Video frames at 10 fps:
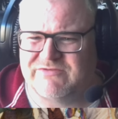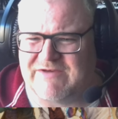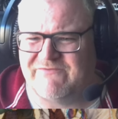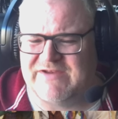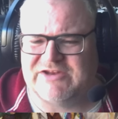
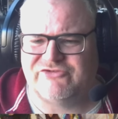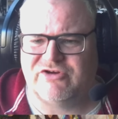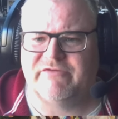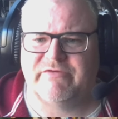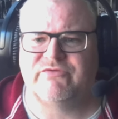I'm fairly
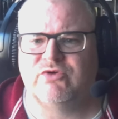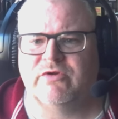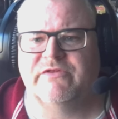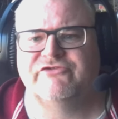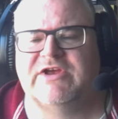sure I
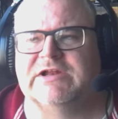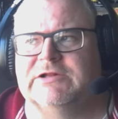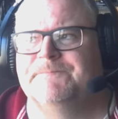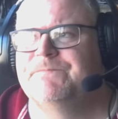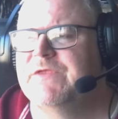reviewed on the
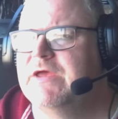channel.